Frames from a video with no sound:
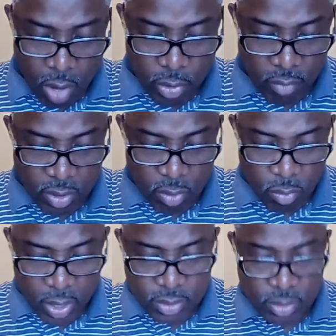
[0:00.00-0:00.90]
a
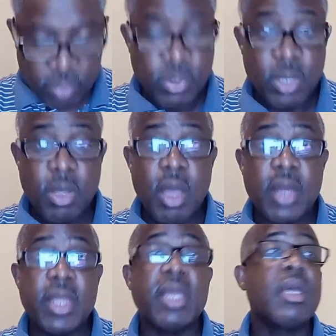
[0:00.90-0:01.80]
request
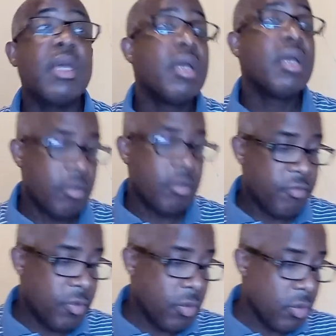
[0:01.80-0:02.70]
regarding
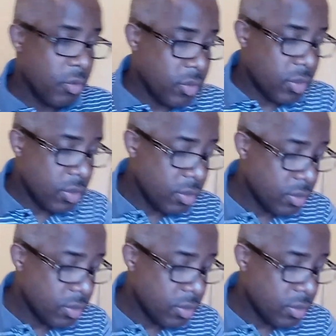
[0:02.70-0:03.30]
food.